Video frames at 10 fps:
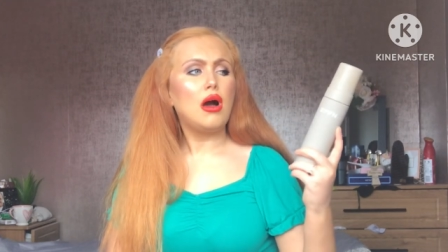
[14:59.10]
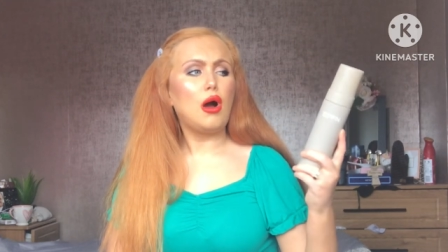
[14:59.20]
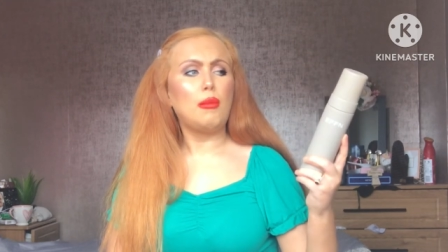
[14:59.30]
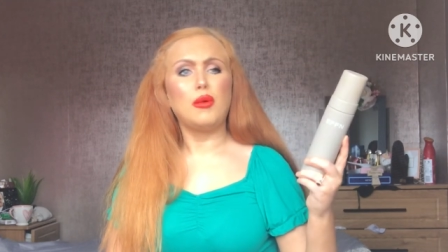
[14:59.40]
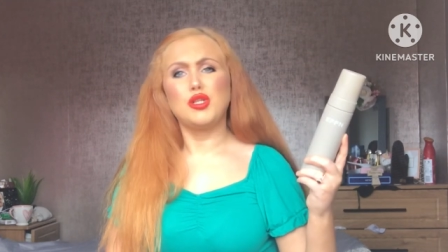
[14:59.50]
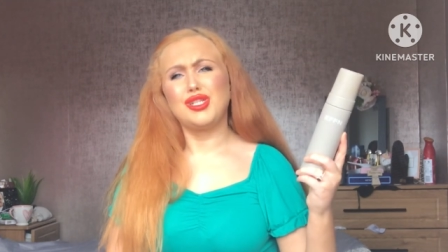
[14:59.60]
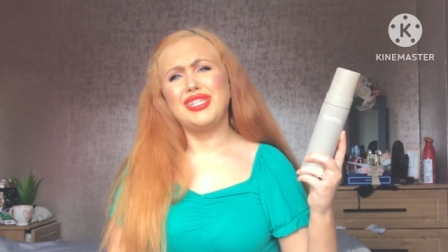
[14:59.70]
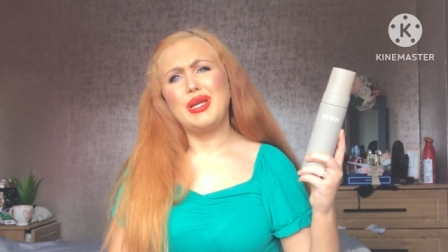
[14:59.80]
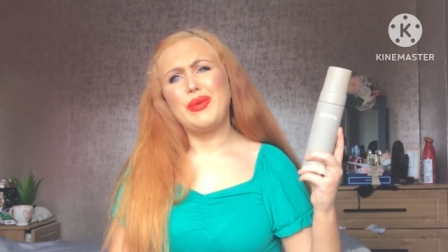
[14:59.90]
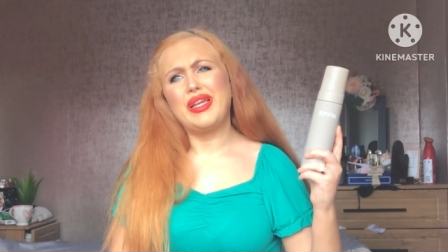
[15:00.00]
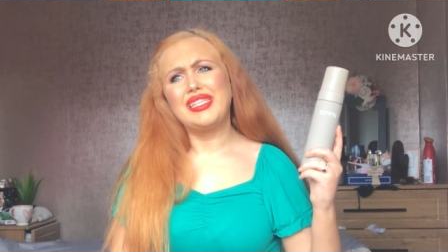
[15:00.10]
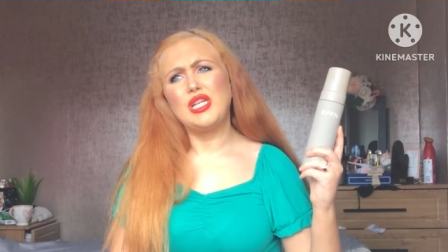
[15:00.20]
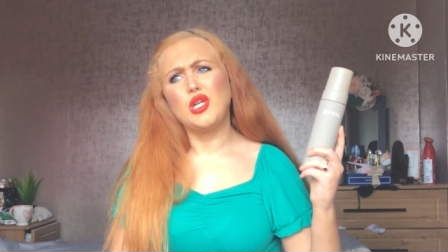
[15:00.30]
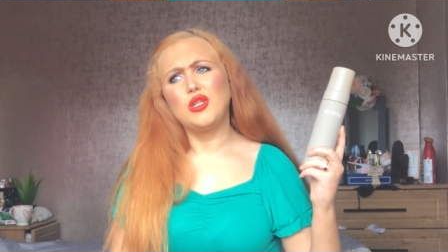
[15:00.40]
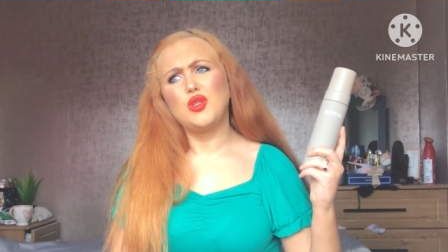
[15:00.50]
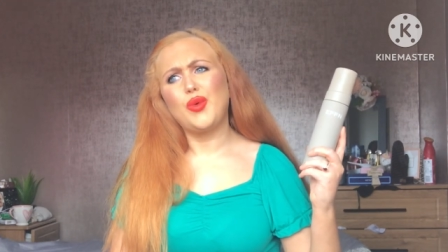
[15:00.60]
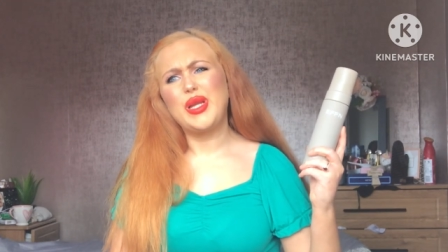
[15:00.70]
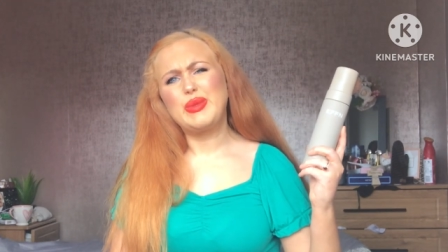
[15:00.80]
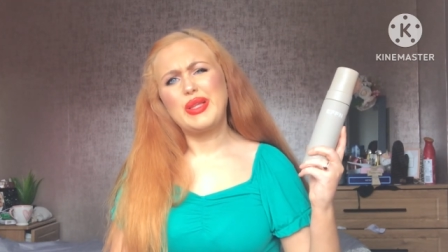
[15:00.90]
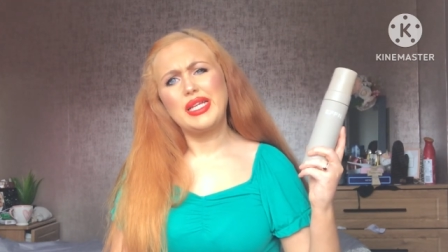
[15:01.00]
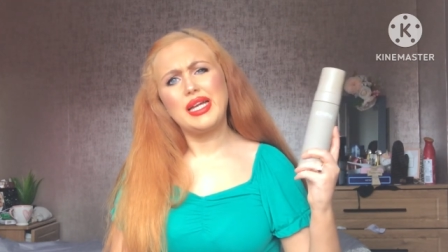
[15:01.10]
um, or should I say weekly or twice weekly